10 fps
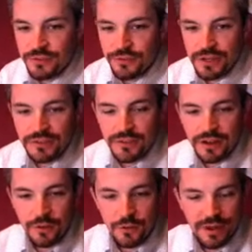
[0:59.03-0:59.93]
for each of our
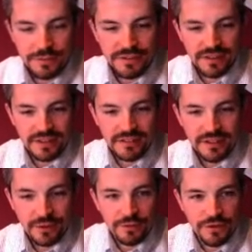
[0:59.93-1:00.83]
co-ops,
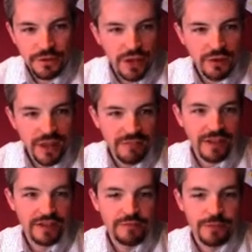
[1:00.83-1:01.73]
so if you don't have
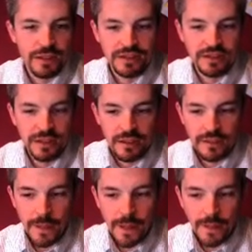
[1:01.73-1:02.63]
that information,
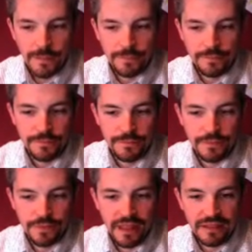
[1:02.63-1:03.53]

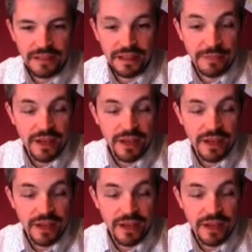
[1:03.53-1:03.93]
let me